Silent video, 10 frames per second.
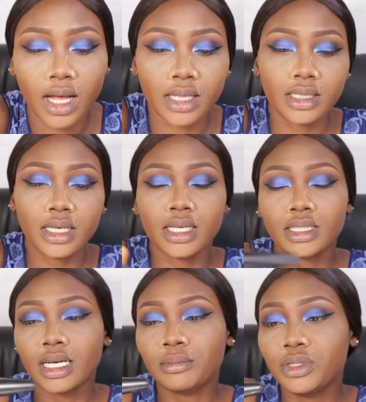And
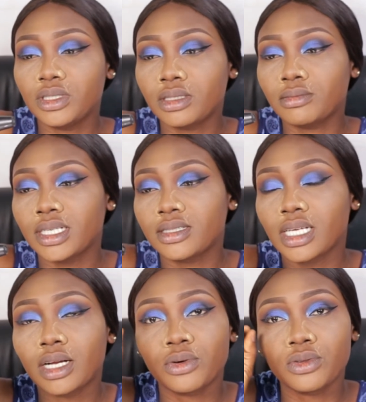then I'm using my
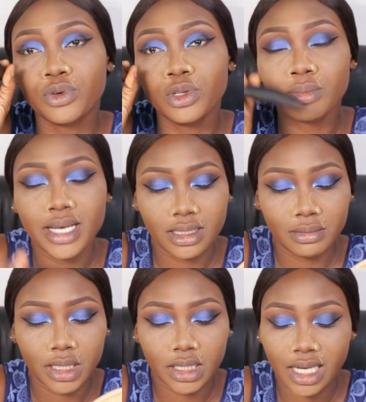Zaron
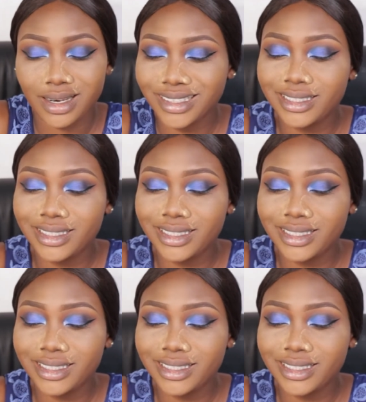volumizing mascara.